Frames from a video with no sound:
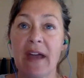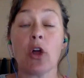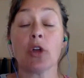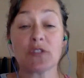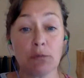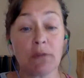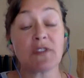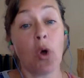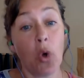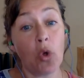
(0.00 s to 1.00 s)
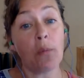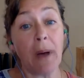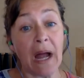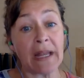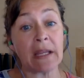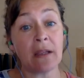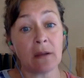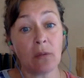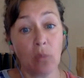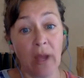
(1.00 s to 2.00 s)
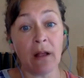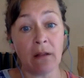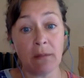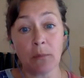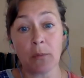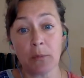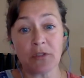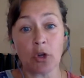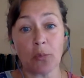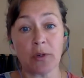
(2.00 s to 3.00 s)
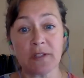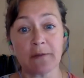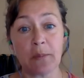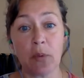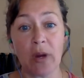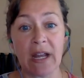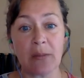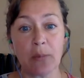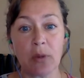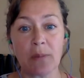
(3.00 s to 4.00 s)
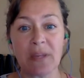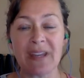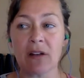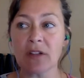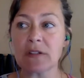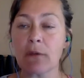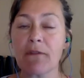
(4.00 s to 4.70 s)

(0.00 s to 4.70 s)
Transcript: and that also moves the whole body well moves your whole person from point a to point b it